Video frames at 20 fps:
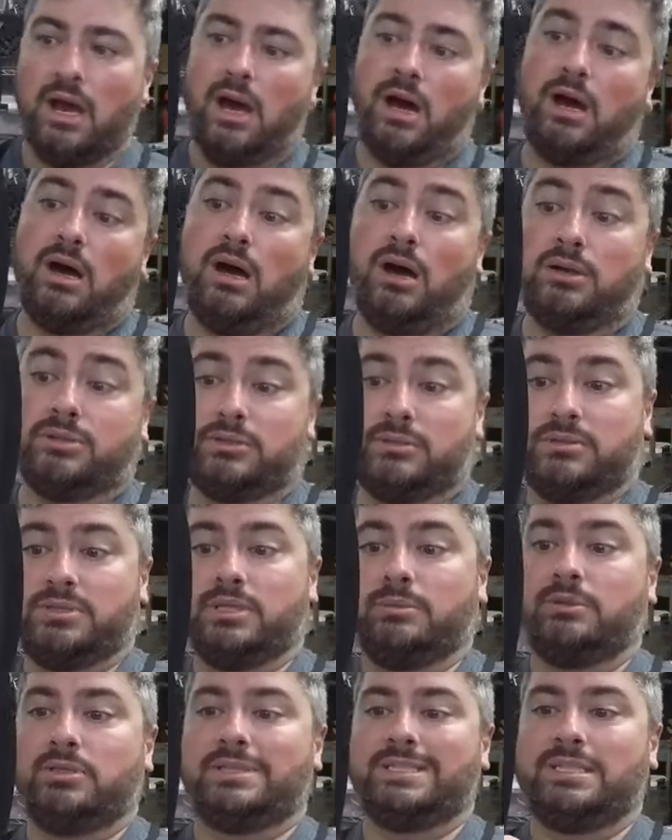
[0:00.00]
Uh, also, I was
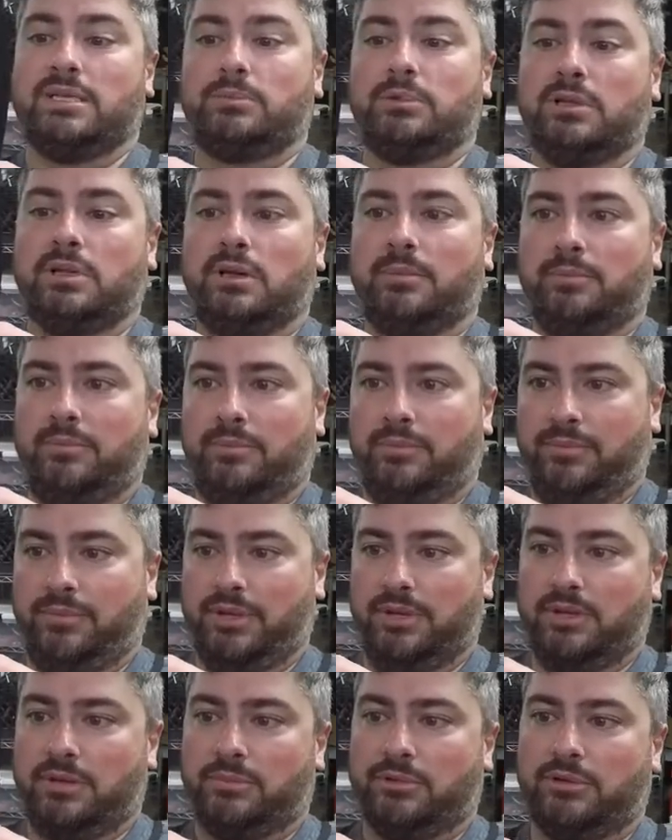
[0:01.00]
able to double up
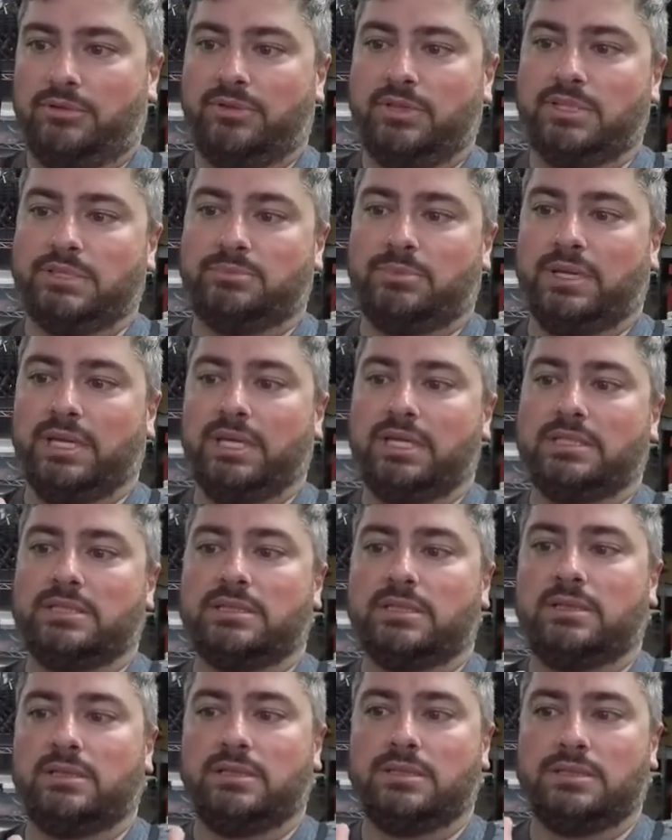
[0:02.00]
the number of these blades